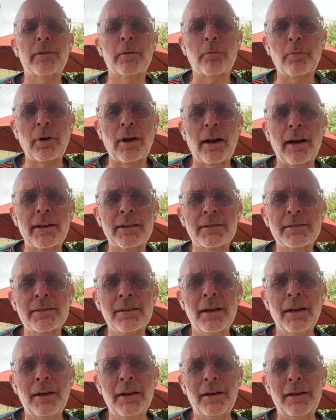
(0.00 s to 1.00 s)
the price.
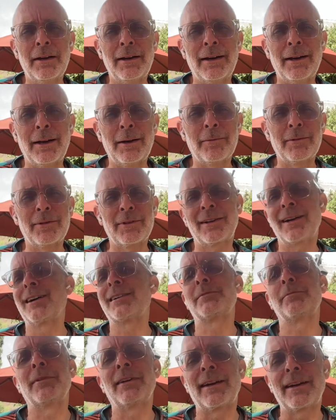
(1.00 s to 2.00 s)
It would
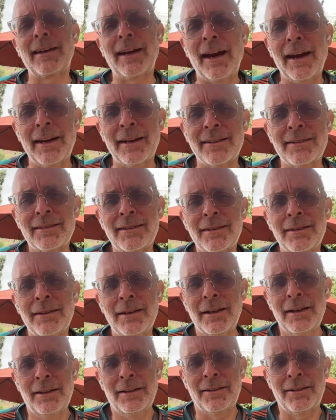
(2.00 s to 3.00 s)
cost me like $8.
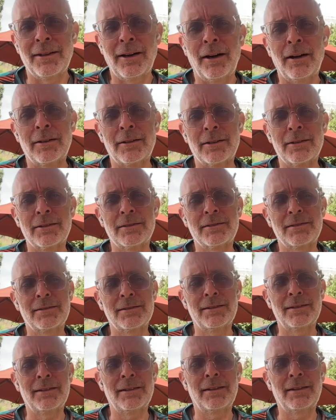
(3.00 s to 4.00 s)

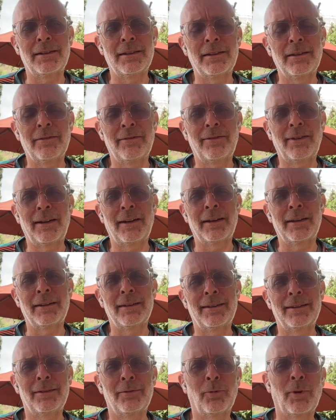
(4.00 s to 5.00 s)
If I
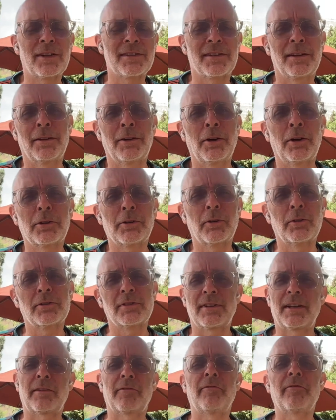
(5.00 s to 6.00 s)
wasn't a local, it
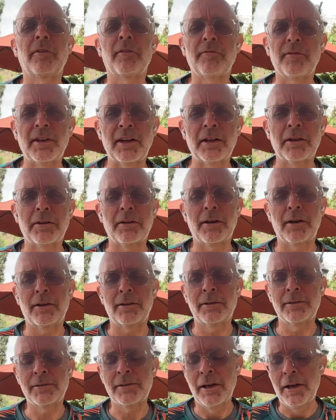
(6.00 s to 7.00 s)
was like $15.
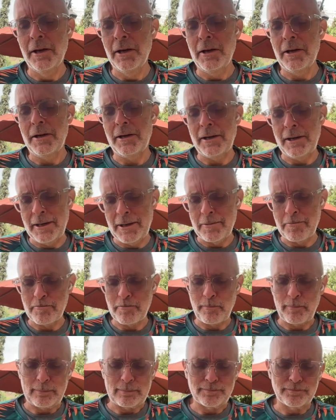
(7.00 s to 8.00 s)
Um,
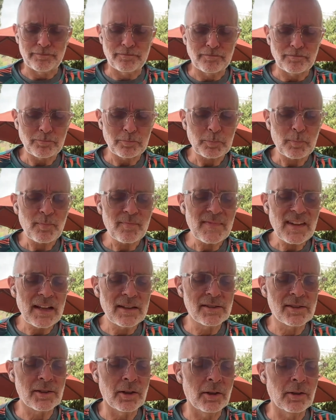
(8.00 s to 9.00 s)

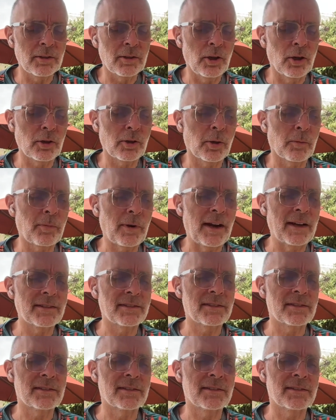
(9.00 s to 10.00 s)
so local
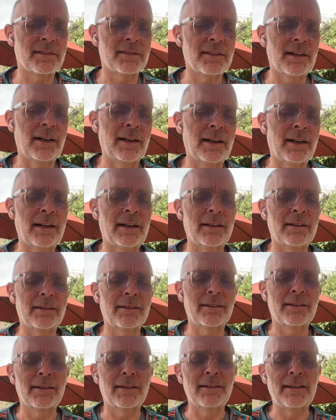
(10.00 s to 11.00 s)
prices,
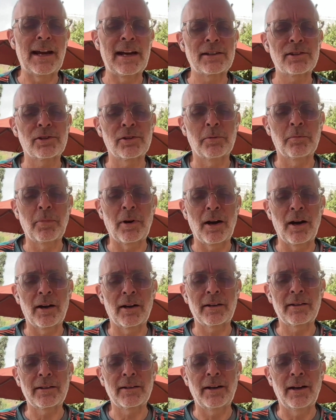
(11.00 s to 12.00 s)
the national
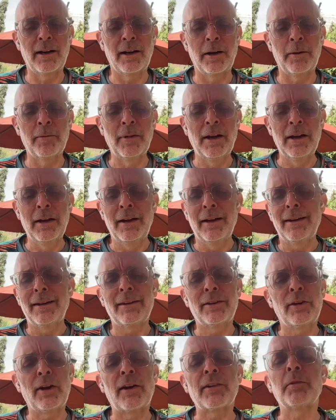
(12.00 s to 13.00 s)
park,
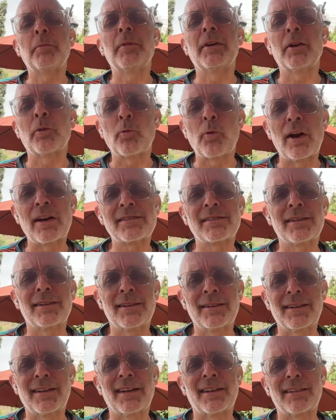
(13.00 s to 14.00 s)
you have to be a
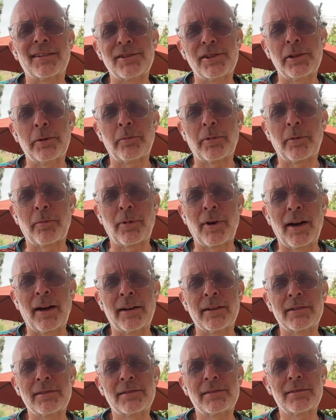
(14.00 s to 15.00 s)
resident to get the cheaper
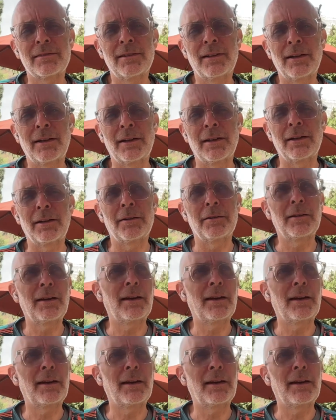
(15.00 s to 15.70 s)
price. I